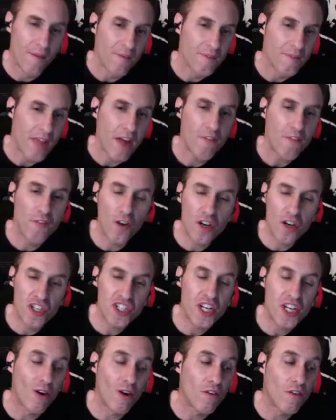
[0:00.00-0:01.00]
That first
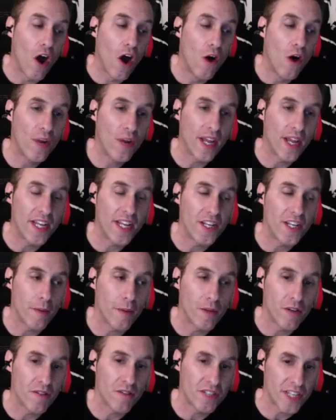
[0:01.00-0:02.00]
year of Hogan in
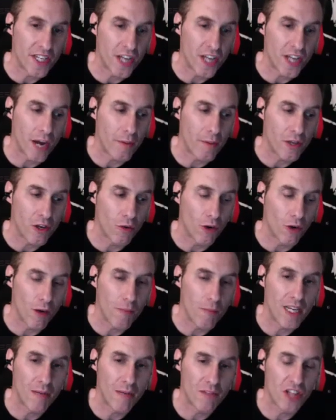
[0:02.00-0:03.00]
WCW, where it
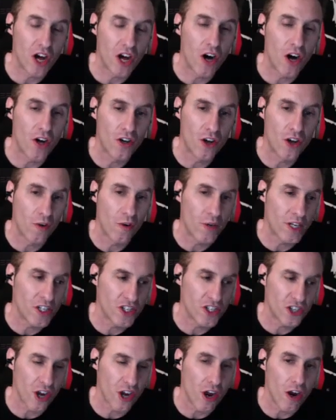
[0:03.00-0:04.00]
becomes the Hulk Hogan
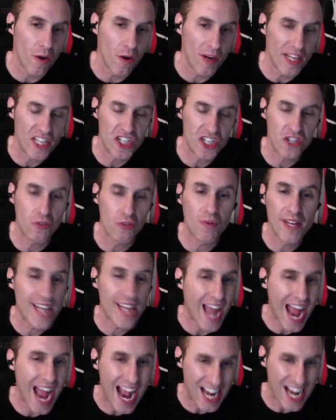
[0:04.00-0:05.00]
show, and he's just
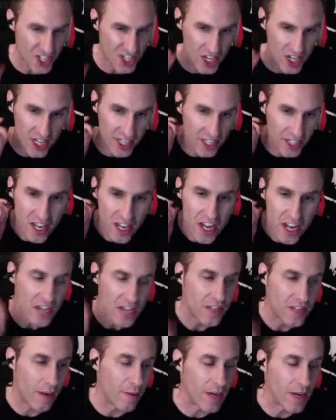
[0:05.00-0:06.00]
rehashing
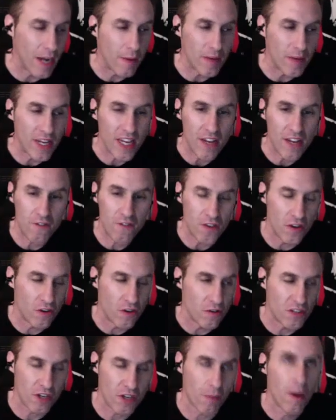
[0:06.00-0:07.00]
WWE
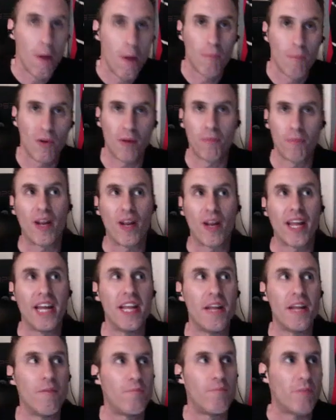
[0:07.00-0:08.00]
feuds, bringing
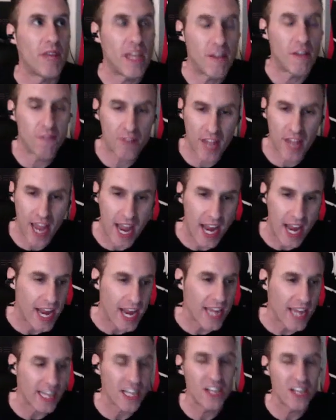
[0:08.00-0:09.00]
in
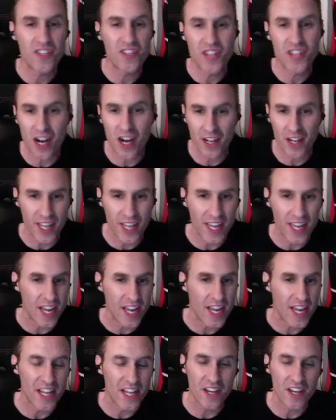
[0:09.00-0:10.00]
Beefcake and
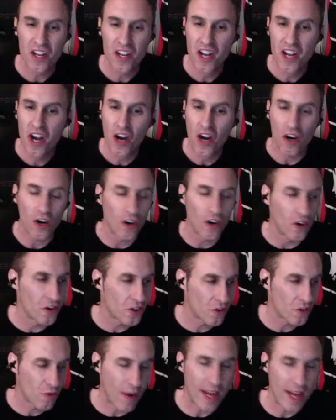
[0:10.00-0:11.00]
Duggan and
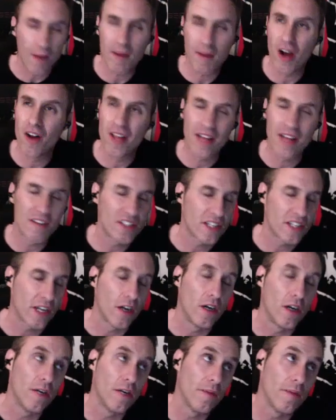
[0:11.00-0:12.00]
Earthquake. I mean, all it's just like,
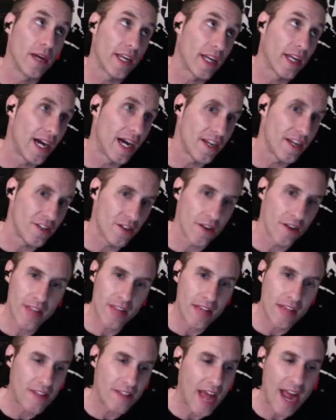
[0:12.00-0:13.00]
oh my God, dude,
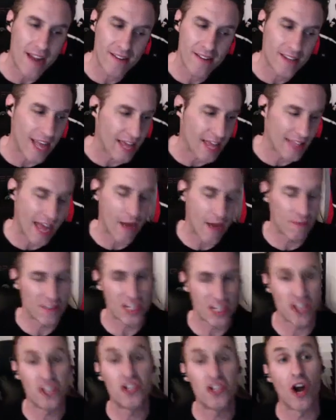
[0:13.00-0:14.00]
that was
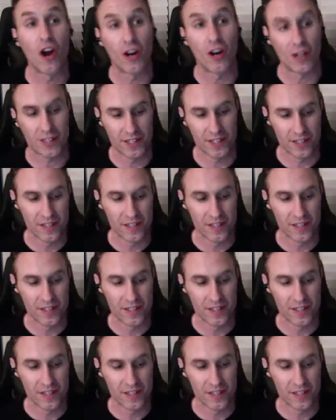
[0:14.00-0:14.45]
a dark